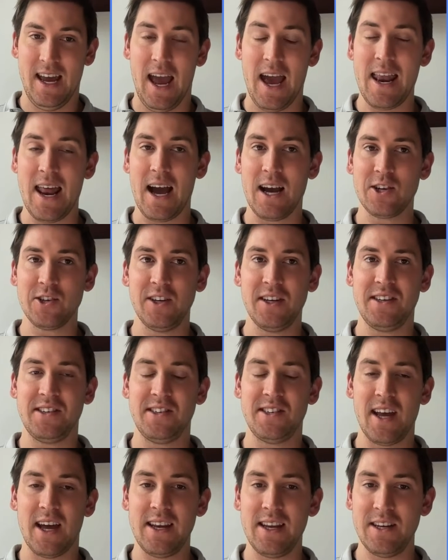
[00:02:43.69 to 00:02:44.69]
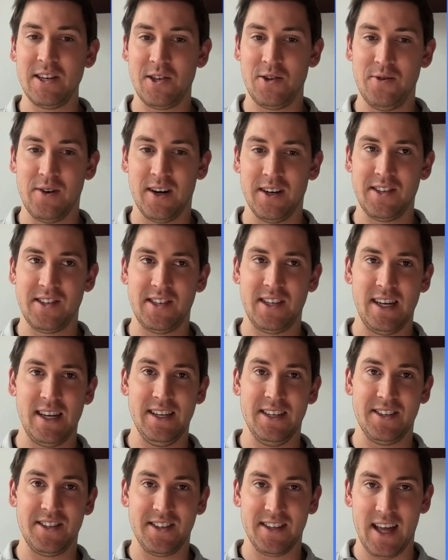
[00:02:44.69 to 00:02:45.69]
and actually send it to us
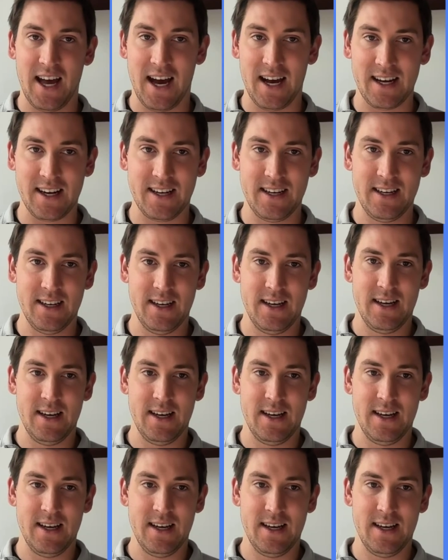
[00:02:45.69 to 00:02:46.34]
in Slack.